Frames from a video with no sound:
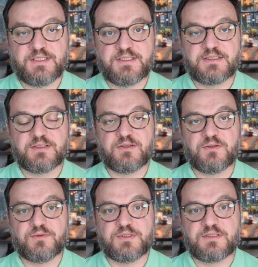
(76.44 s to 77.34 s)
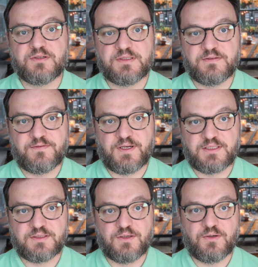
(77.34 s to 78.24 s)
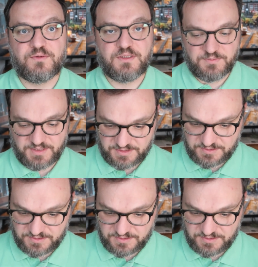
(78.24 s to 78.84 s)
it, so it's going to affect only my